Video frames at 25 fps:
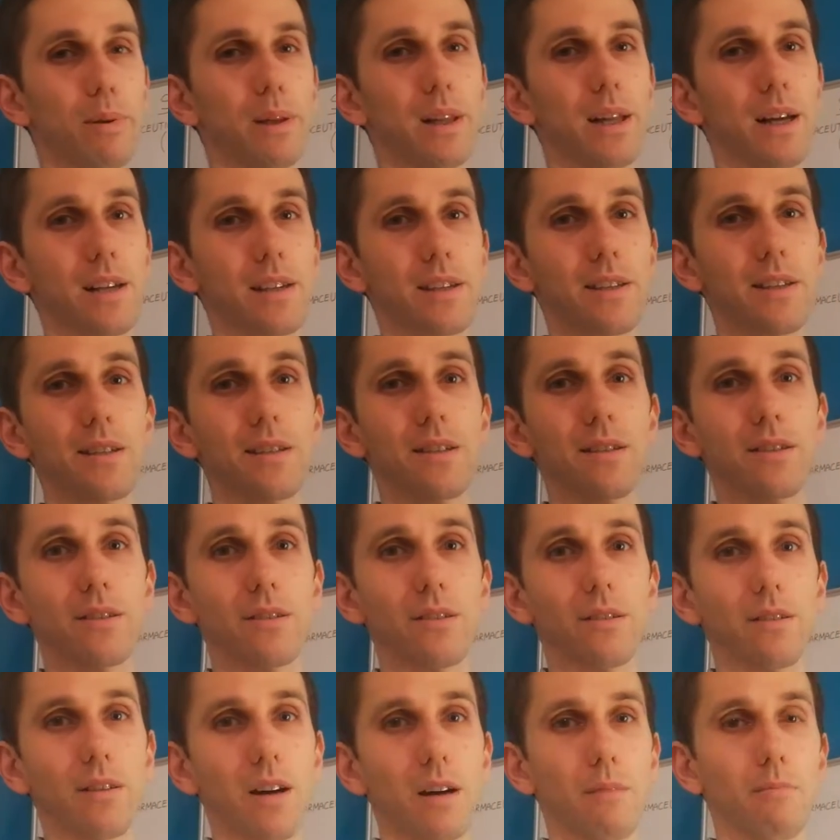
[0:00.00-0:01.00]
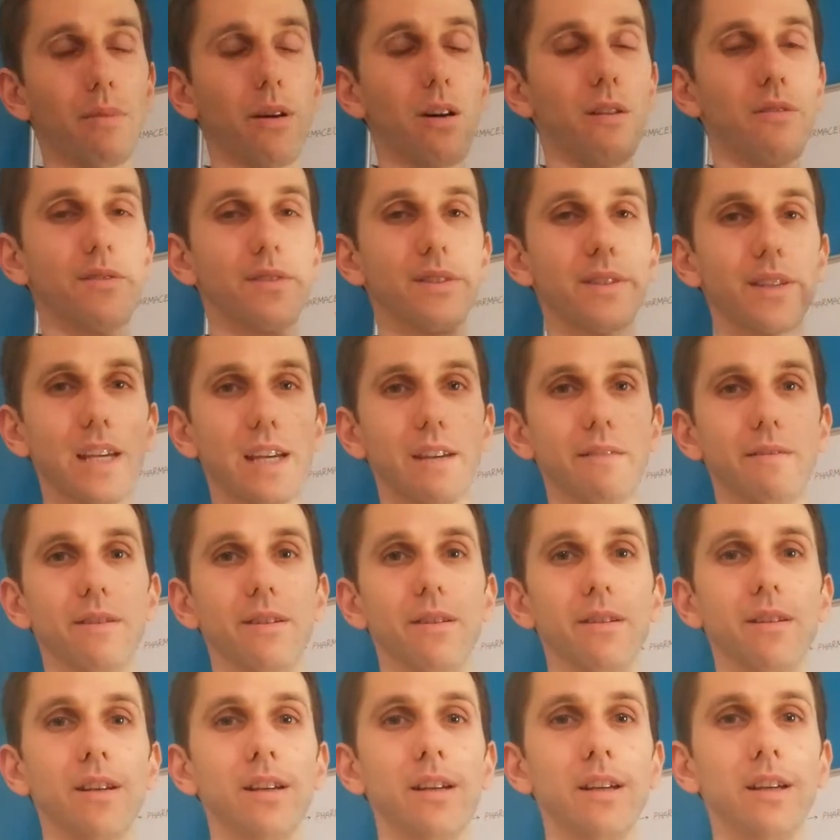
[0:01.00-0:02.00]
plus, so above
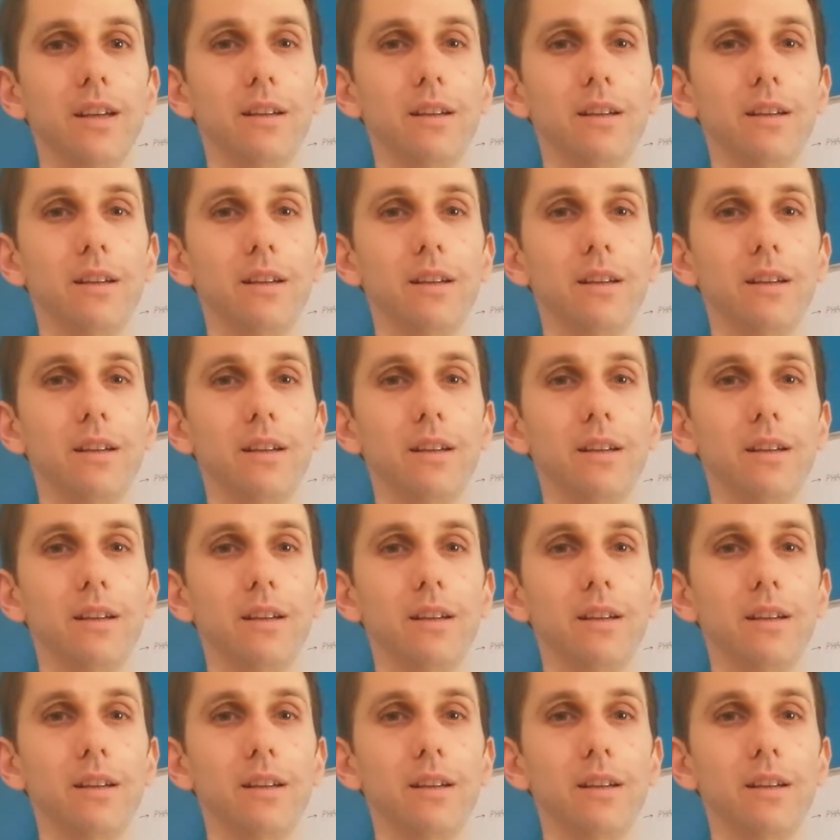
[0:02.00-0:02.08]
7